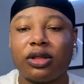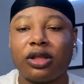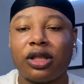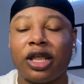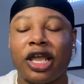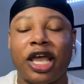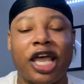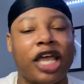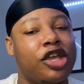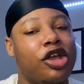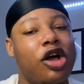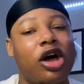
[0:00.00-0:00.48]

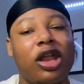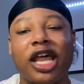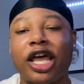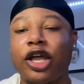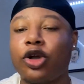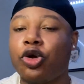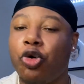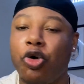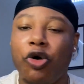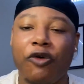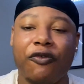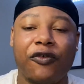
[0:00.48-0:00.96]
And y'all ain't
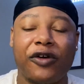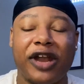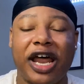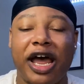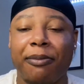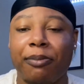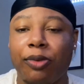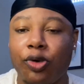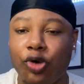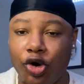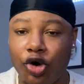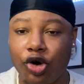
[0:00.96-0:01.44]
going for
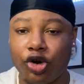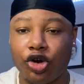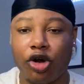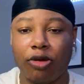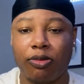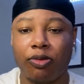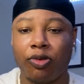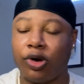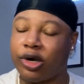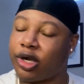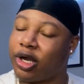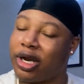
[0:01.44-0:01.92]
that bull no
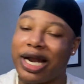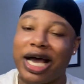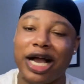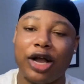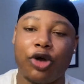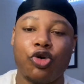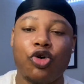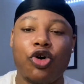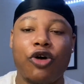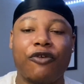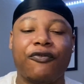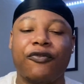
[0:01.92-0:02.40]
more. You're not
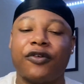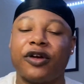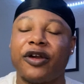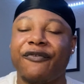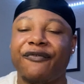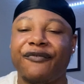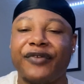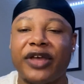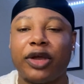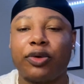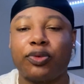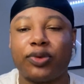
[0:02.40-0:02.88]
going for
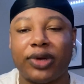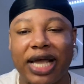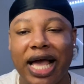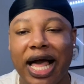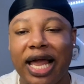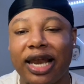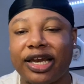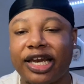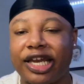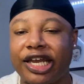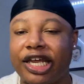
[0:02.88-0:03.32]
the fake reality.